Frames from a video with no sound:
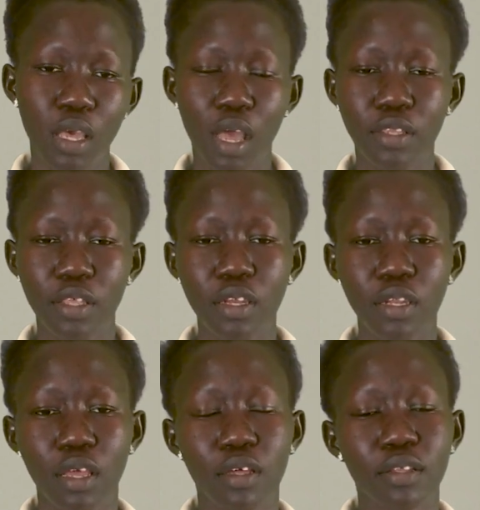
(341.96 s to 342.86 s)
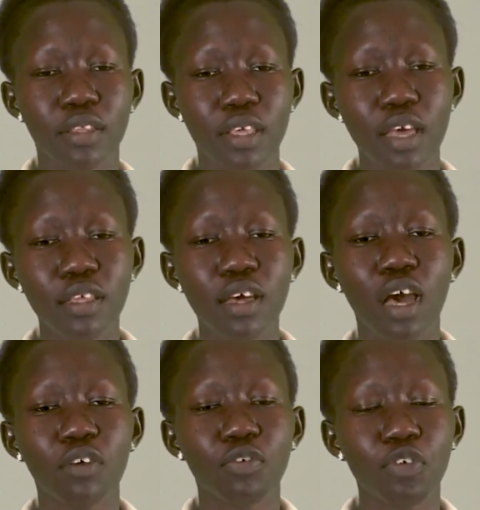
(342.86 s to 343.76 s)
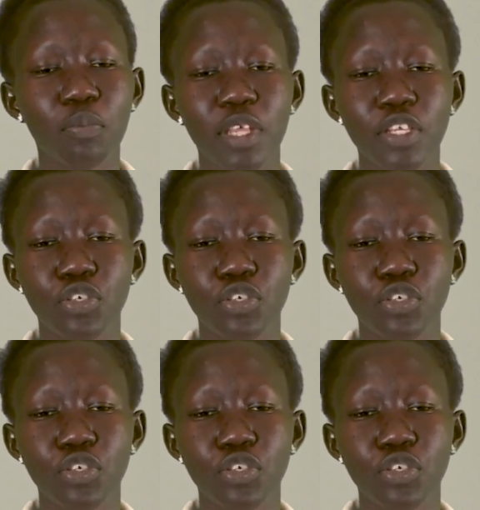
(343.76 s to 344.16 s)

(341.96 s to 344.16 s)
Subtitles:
And then the other half of your plate